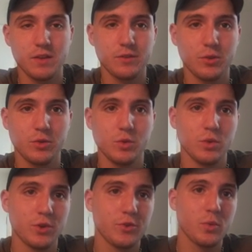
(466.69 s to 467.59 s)
So you
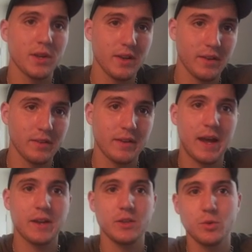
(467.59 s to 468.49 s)
learned what it is and
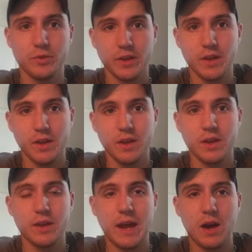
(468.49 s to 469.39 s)
how to use it.
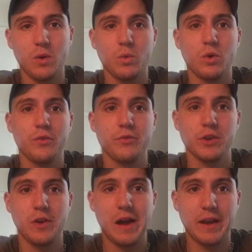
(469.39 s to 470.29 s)
Now we'll
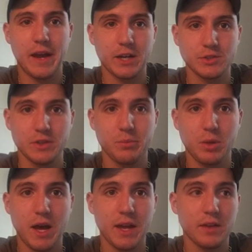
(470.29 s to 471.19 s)
figure out how to actually
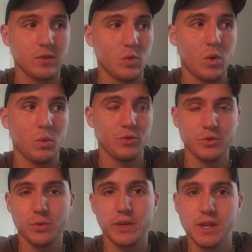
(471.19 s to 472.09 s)
apply it to what we're
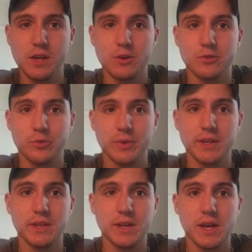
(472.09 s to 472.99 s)
doing here so we
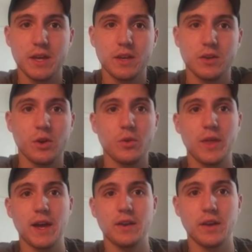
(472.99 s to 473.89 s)
can get, you know,
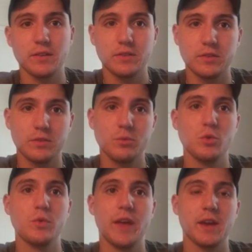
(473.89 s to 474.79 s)
that nice
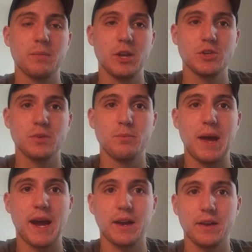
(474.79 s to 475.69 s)
smooth animation
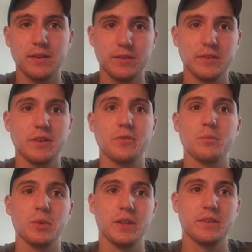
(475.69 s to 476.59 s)
back to
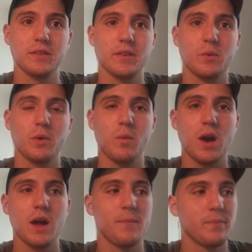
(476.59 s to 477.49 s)
different places that we
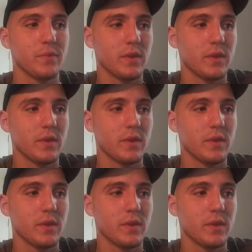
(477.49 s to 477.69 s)
want.